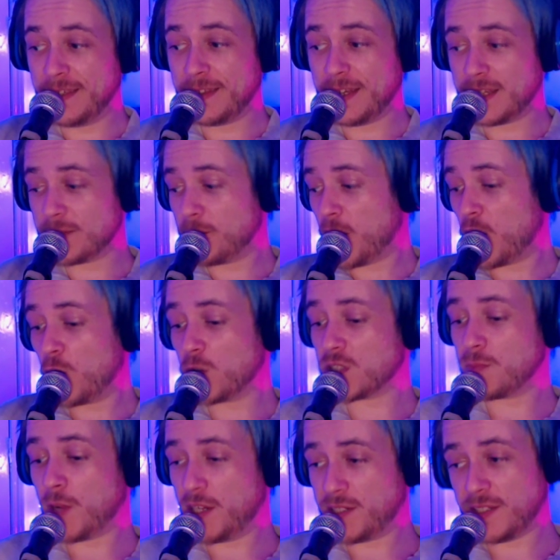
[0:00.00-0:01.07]
that's my hot,
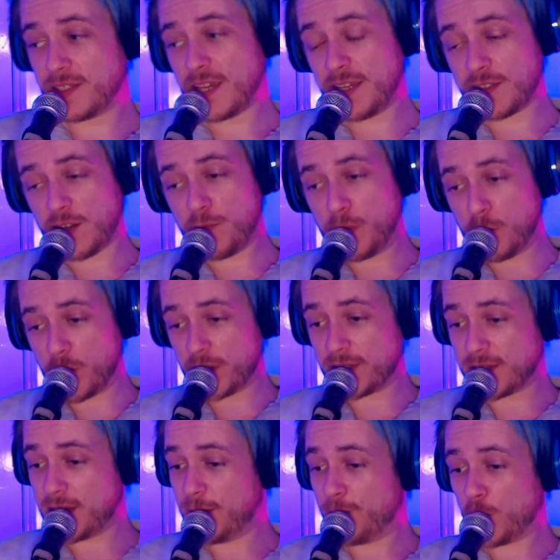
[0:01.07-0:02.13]
spicy take that I've been wanting to
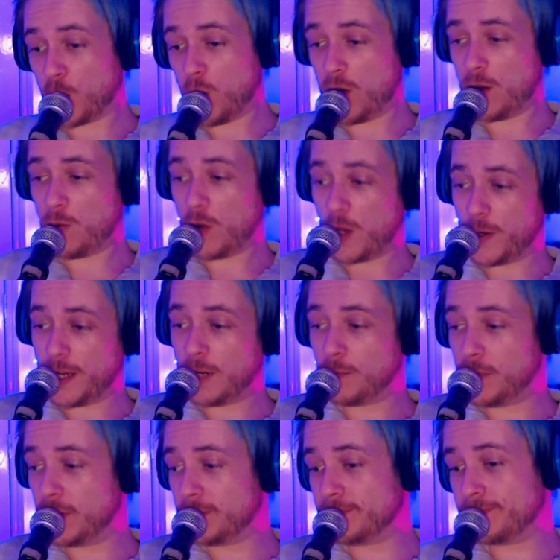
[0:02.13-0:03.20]
say for quite a while now,
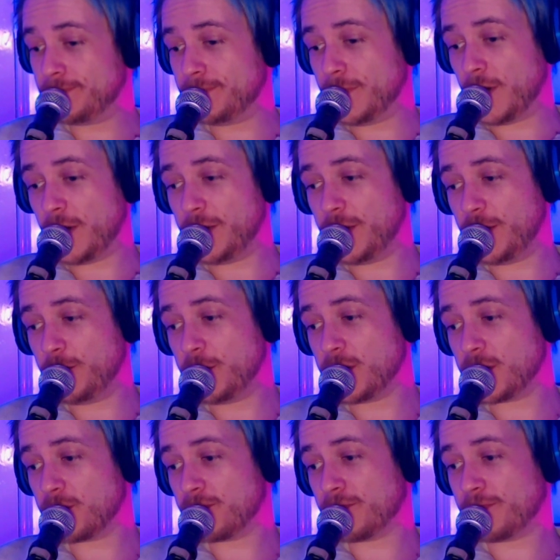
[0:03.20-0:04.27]
but I knew it
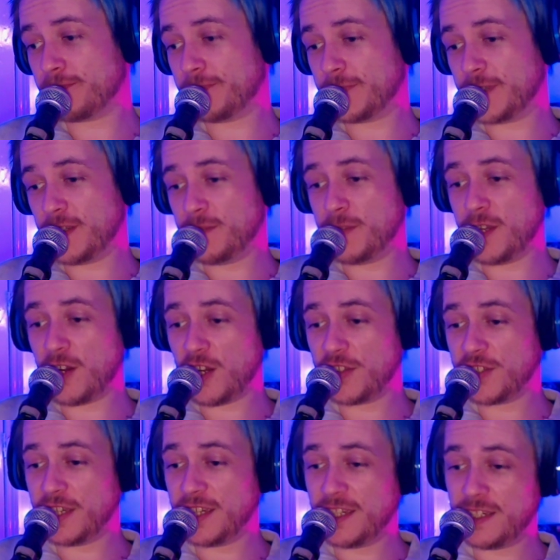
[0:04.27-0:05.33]
was going to be hard
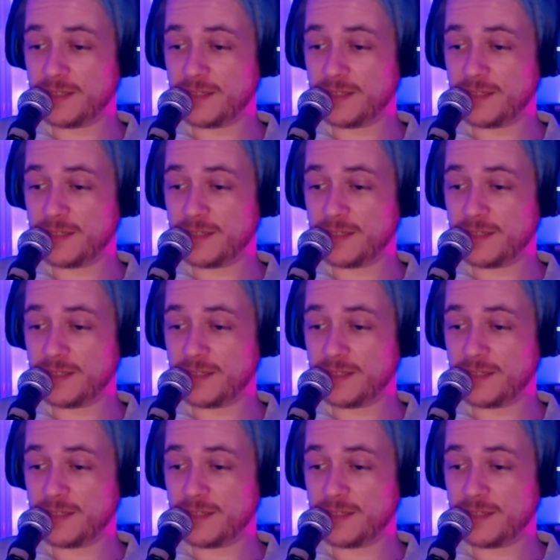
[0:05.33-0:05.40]
to hear.